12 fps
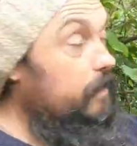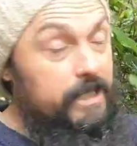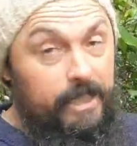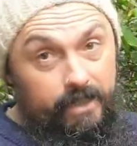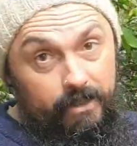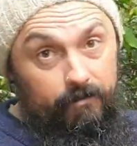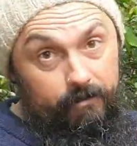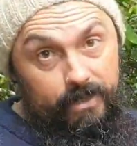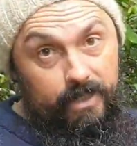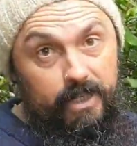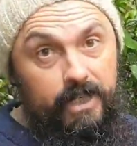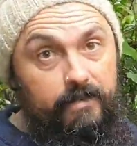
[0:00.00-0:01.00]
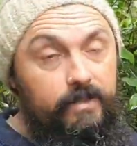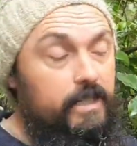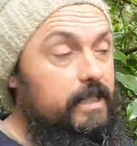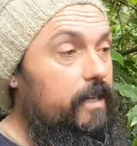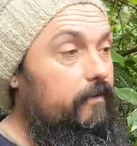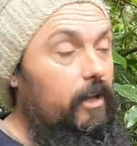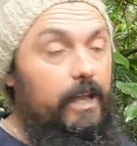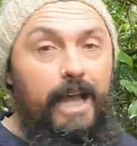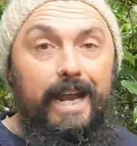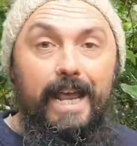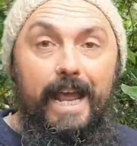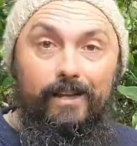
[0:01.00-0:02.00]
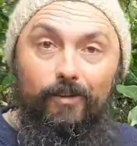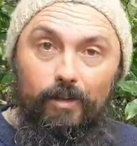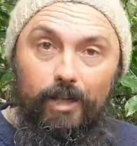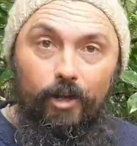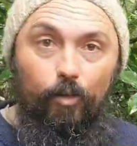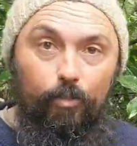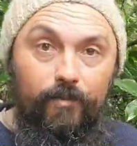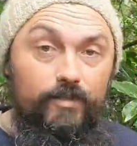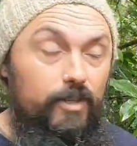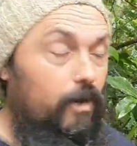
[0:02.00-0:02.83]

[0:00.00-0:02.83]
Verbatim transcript: particularly with the leaves and stuff like that, and it'll help with